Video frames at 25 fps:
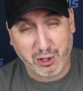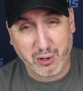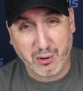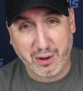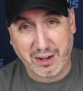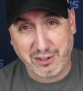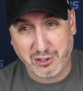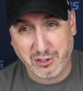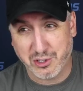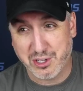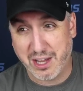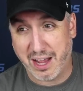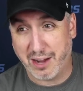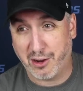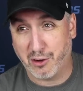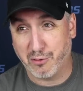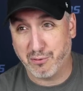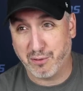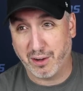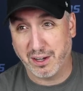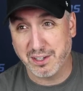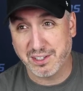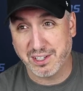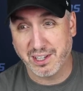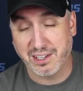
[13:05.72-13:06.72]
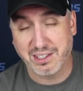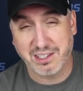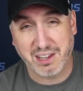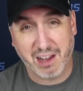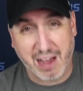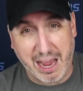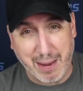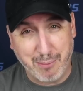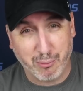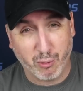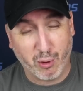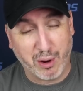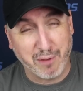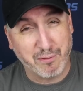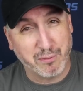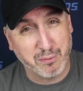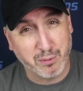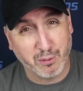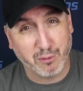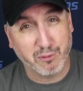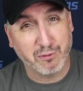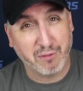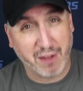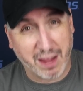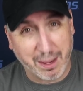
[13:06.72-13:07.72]
while you guys are sacrificing time away
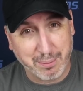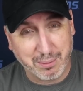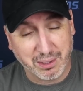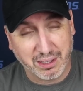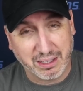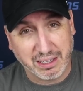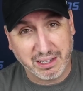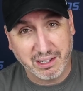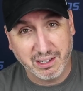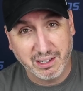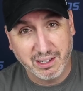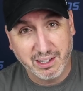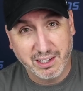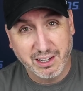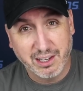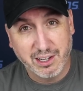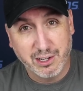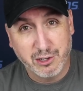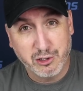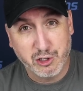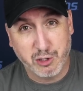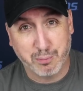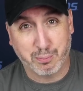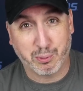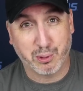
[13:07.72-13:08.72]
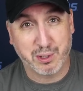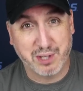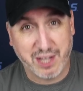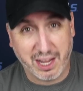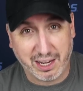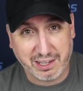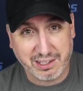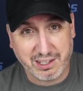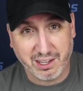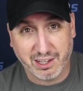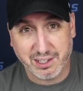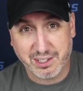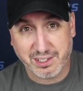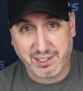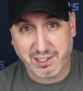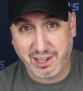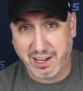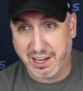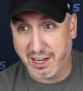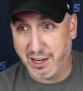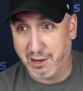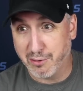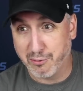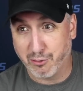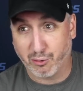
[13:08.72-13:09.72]
from your family to protect us
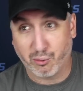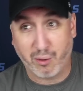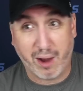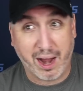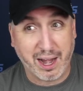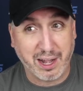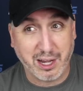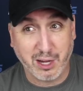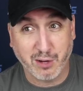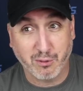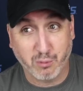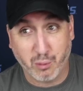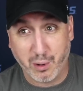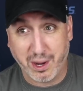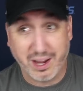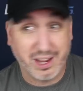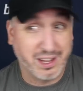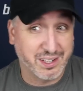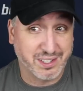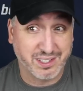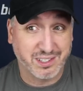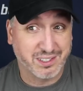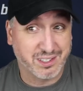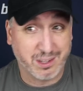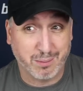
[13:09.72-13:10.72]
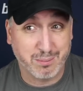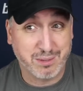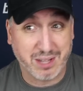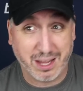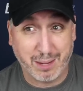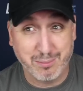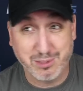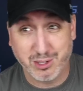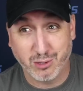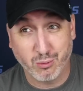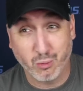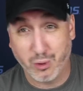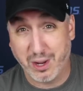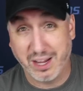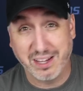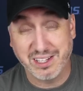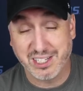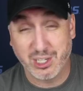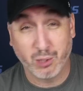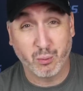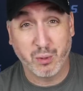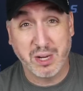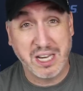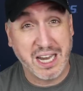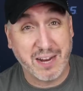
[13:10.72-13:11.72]
in a variety of ways, sometimes in
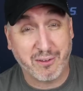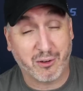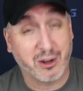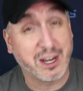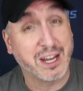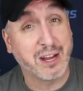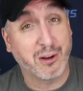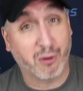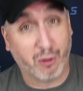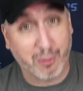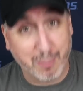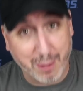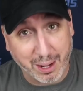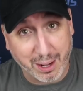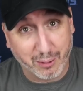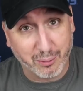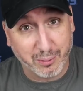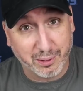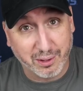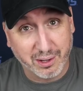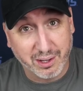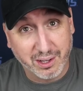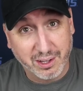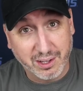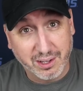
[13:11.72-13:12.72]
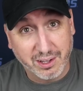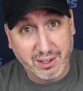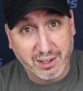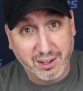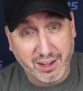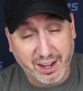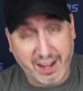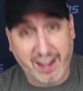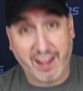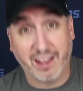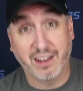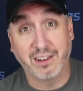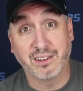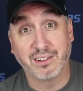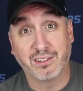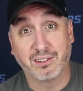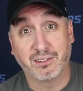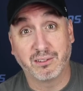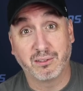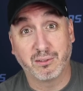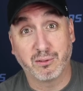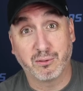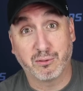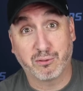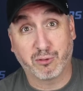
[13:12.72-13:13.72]
ways that we never hear about. And
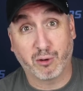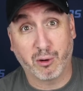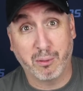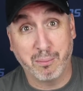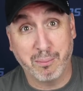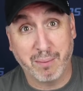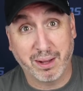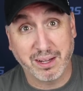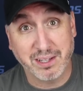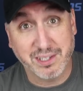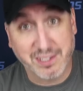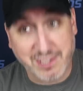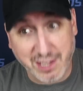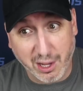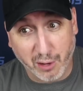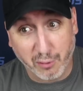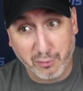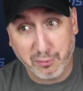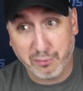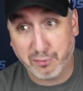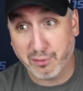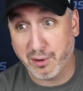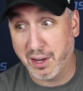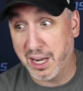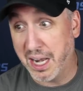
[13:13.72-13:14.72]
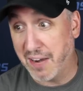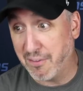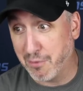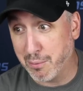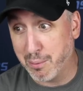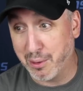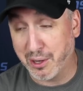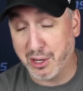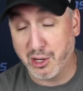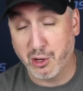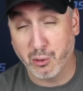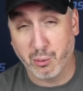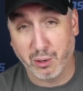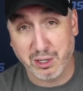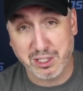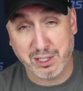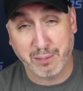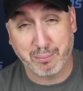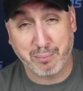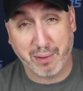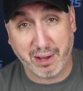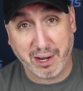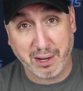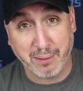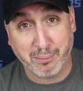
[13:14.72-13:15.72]
from myself and everybody who works
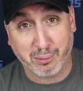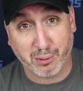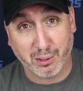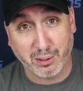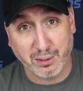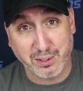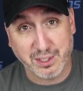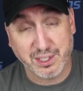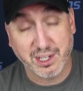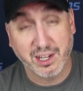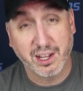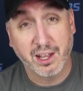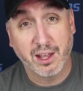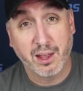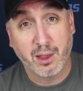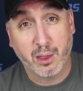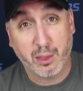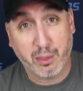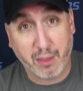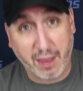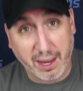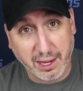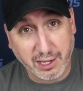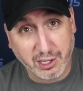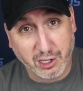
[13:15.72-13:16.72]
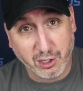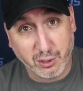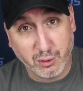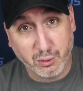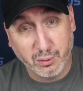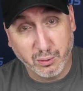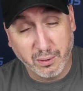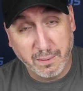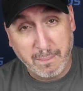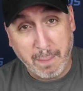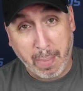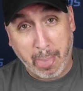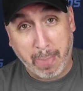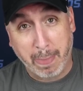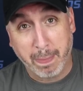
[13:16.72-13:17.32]
at Betting Pros, thank you.